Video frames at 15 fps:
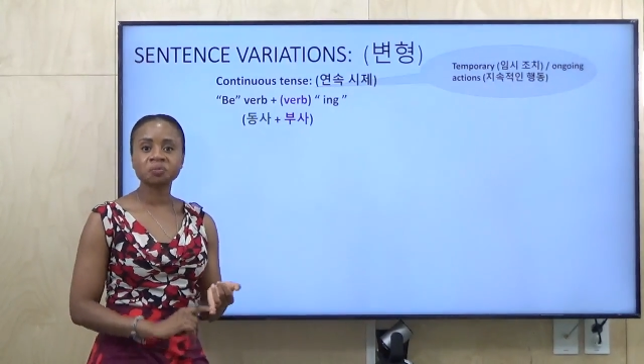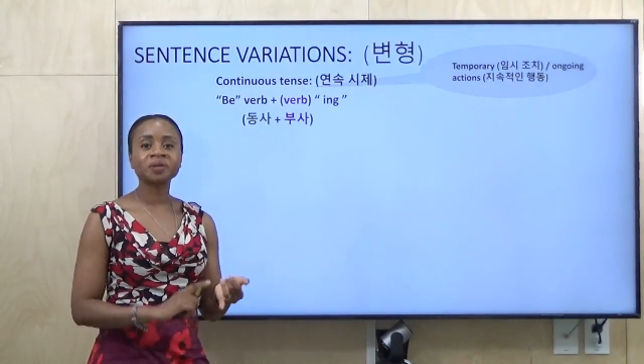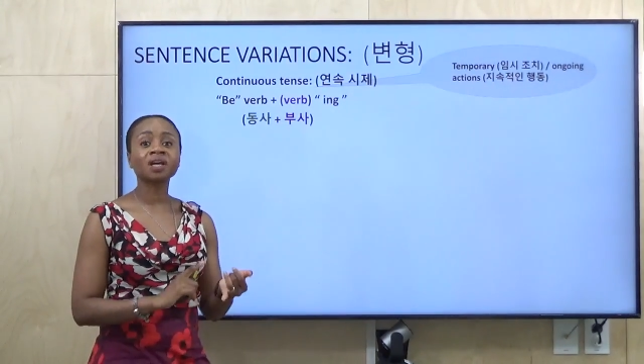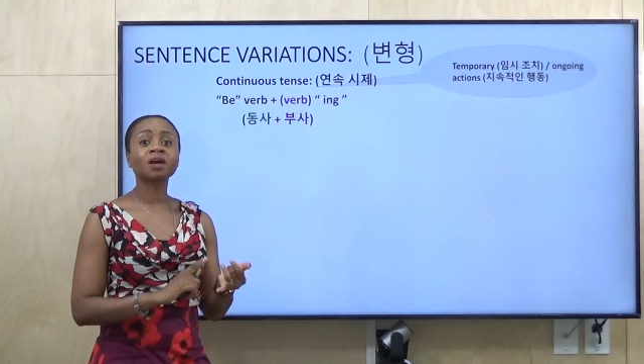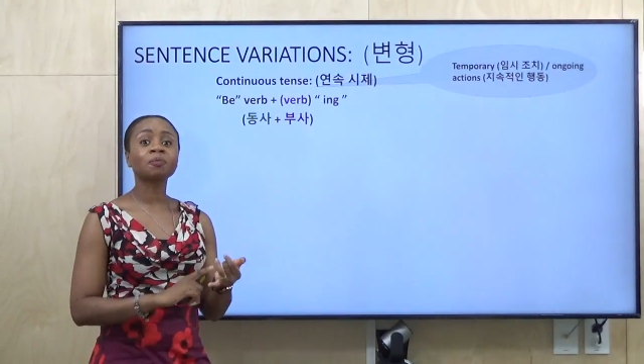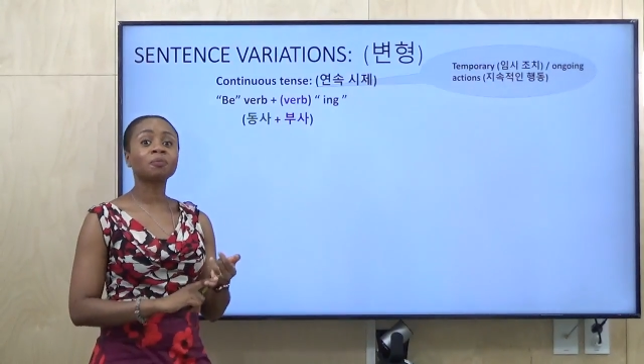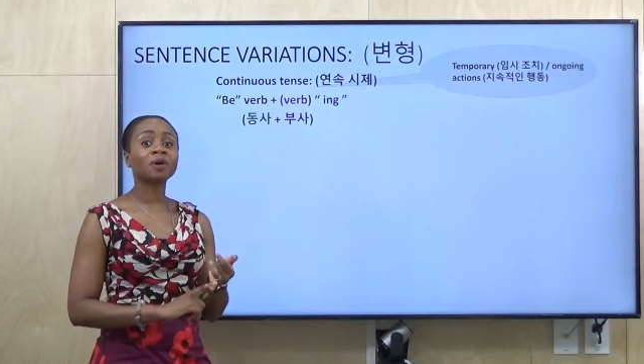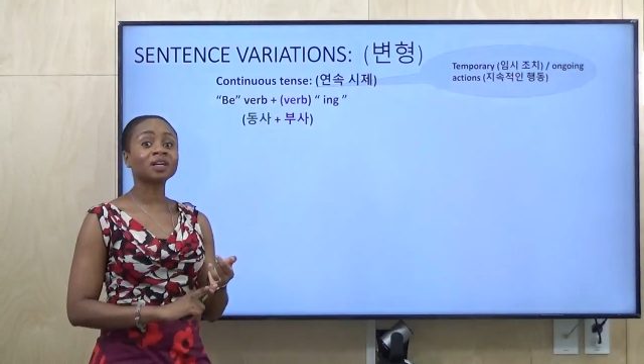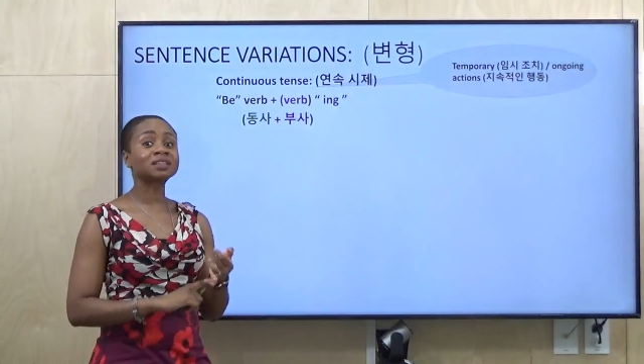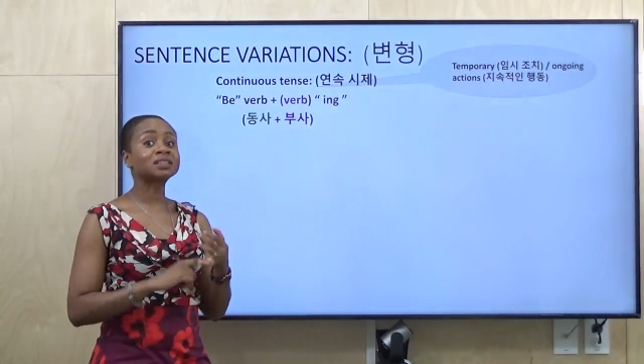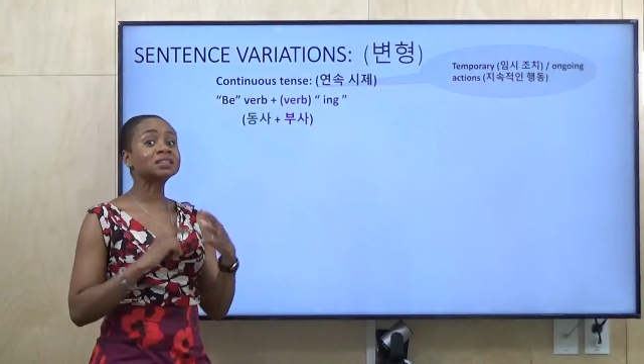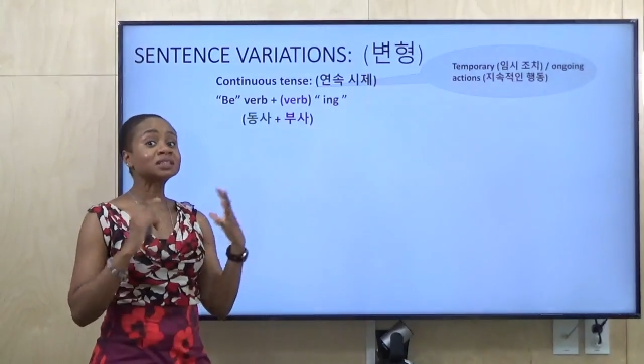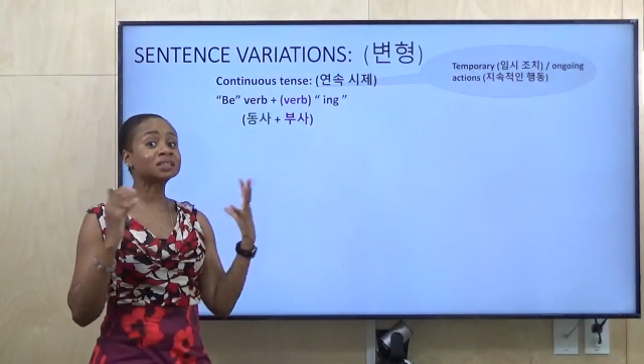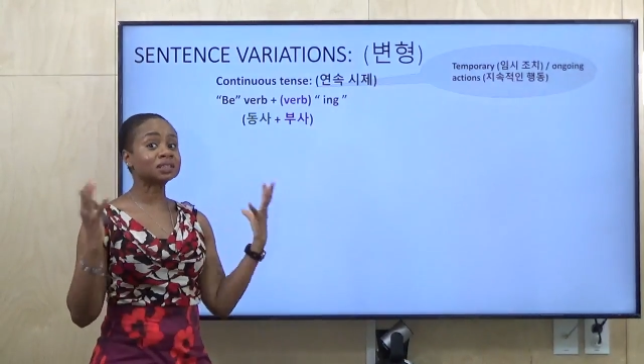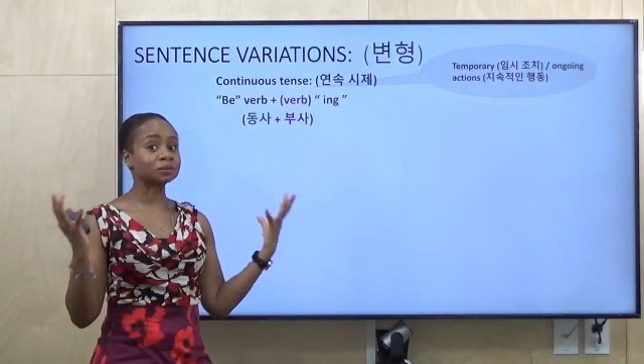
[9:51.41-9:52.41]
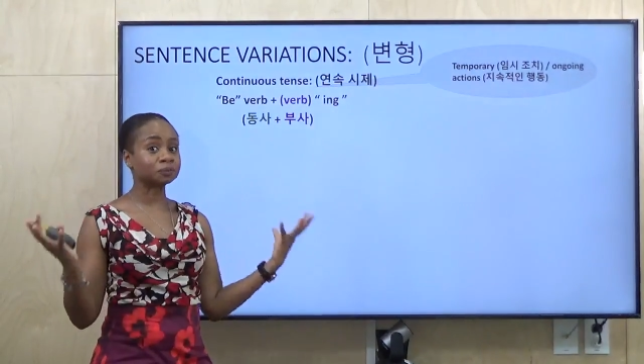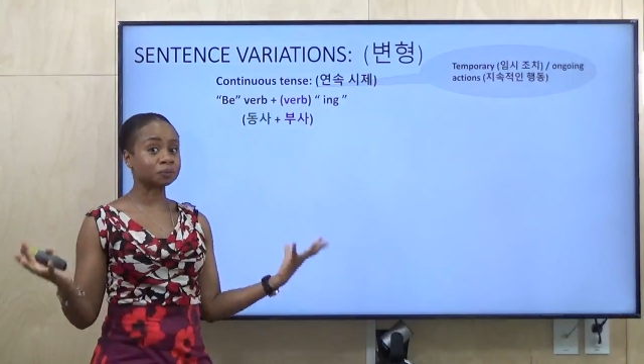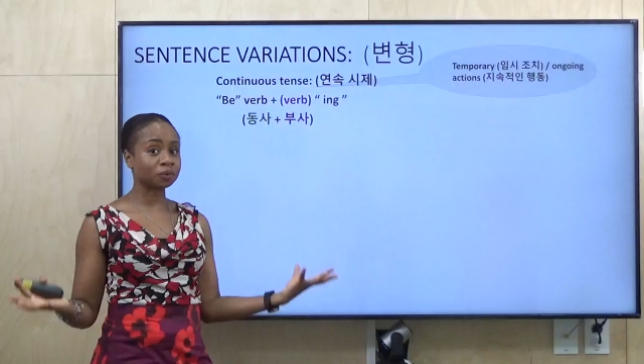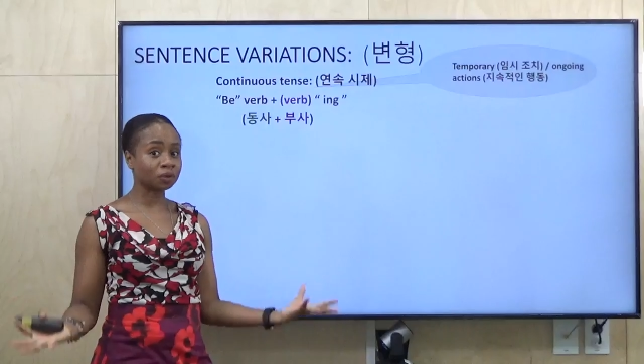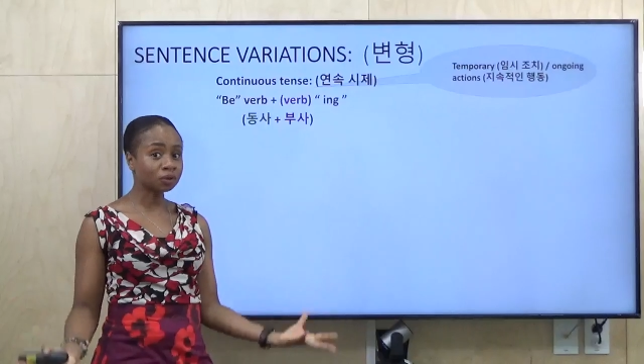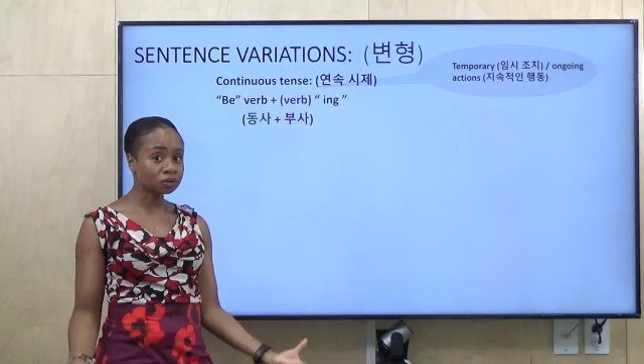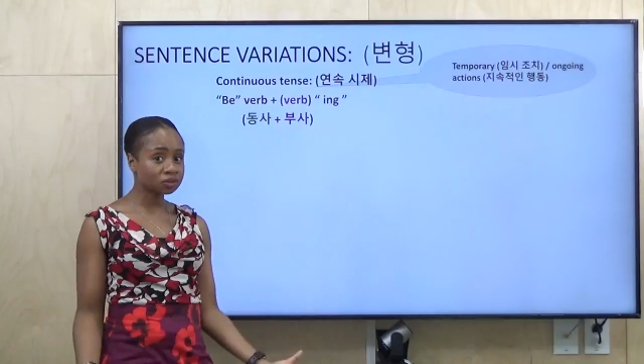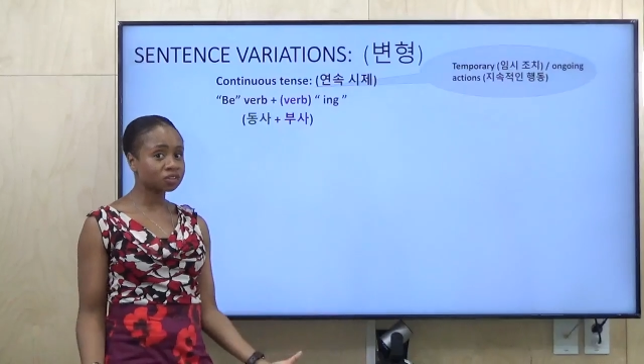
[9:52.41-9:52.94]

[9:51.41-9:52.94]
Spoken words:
We get present simple.